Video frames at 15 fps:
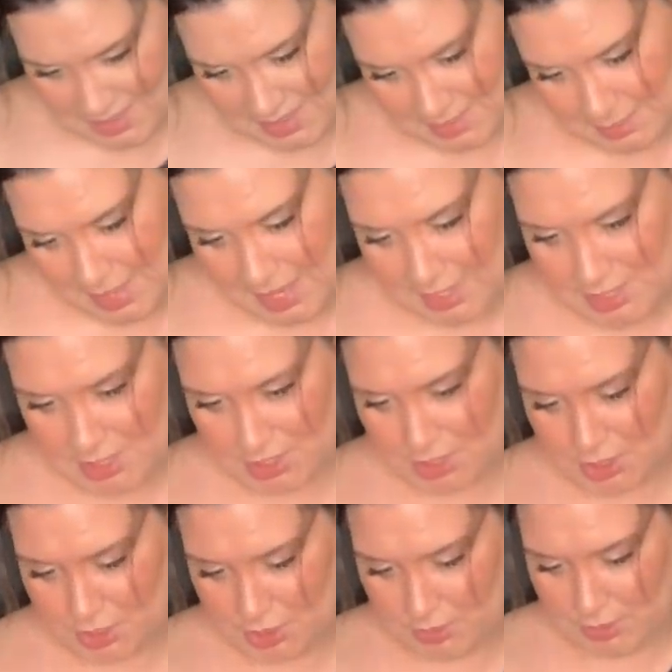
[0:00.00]
Max
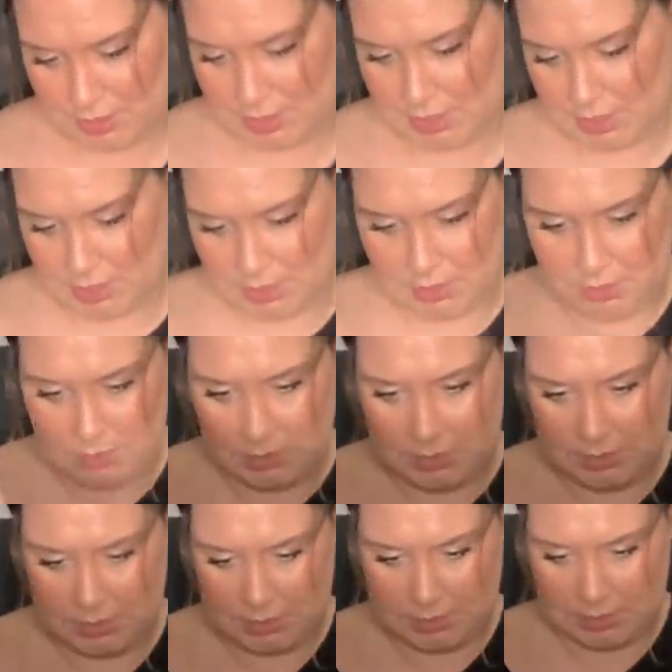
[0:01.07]
Studio.
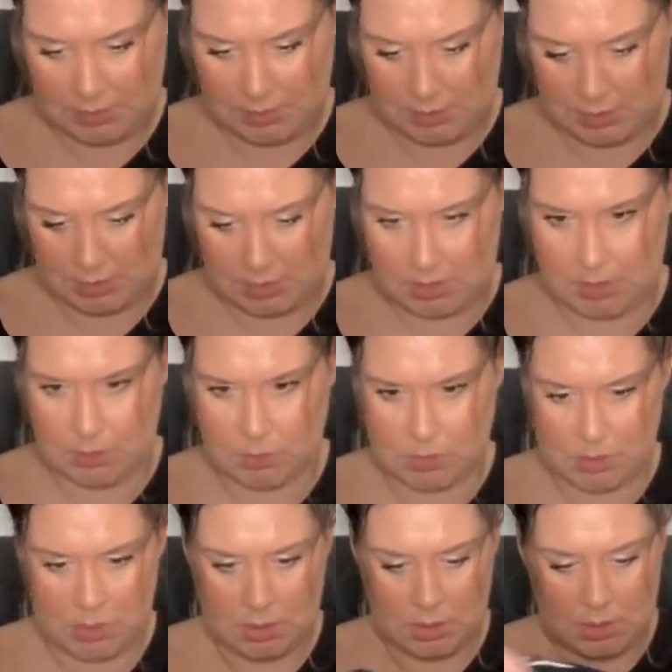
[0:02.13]
This is cute.
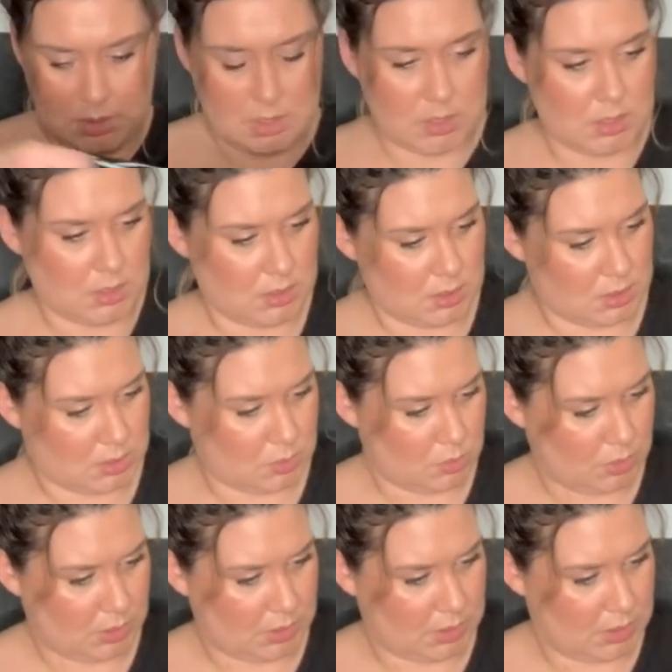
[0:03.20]
This is
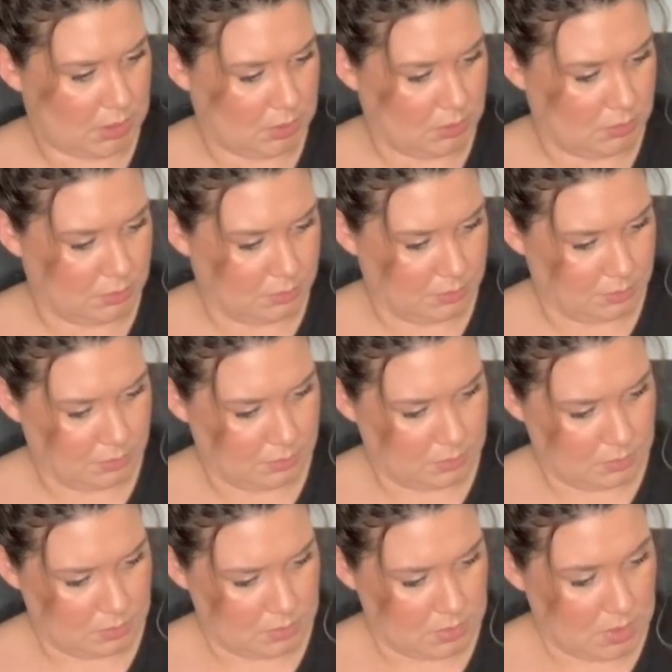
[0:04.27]
really cute.
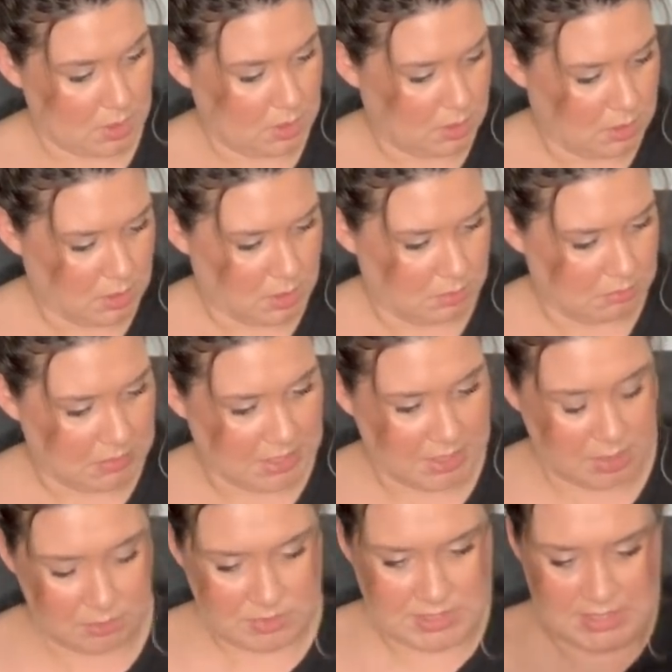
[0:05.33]
I
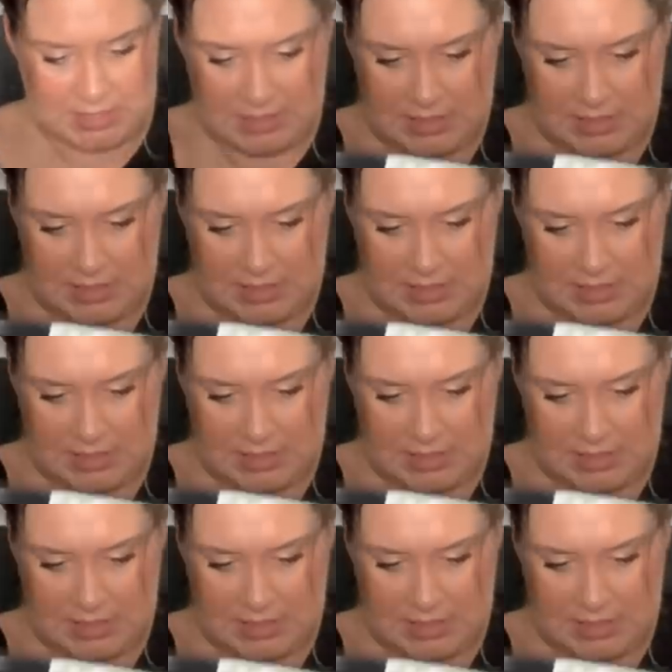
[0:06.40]
don't see a